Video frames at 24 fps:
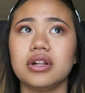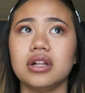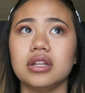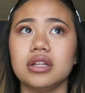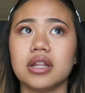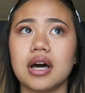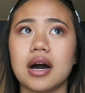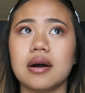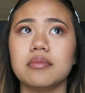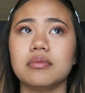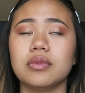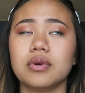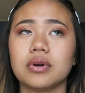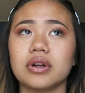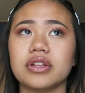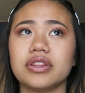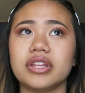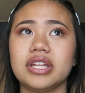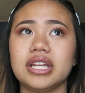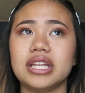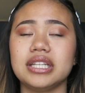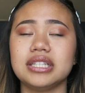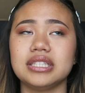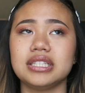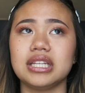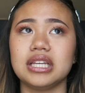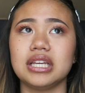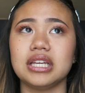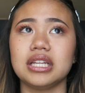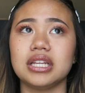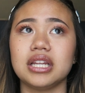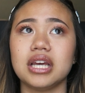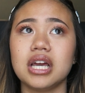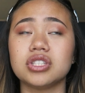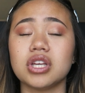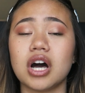a lot more than it
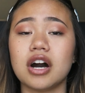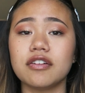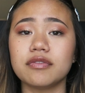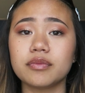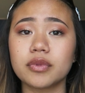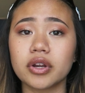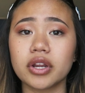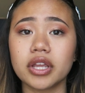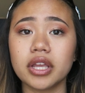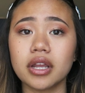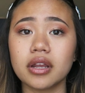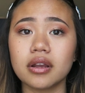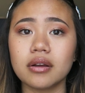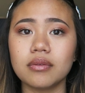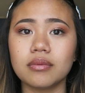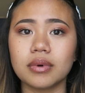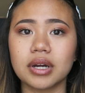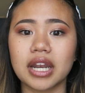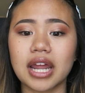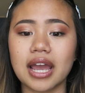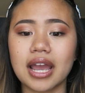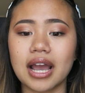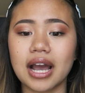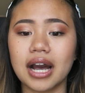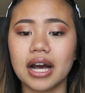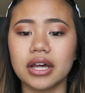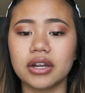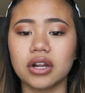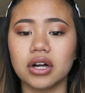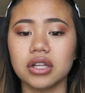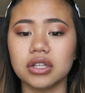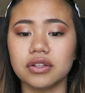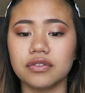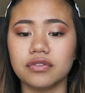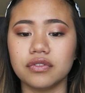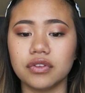did sophomore year when I had
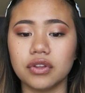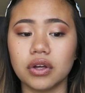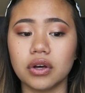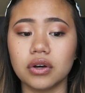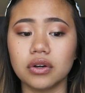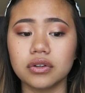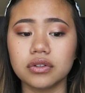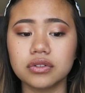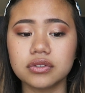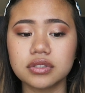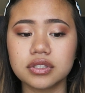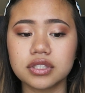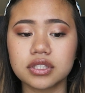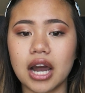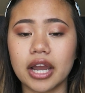all of those.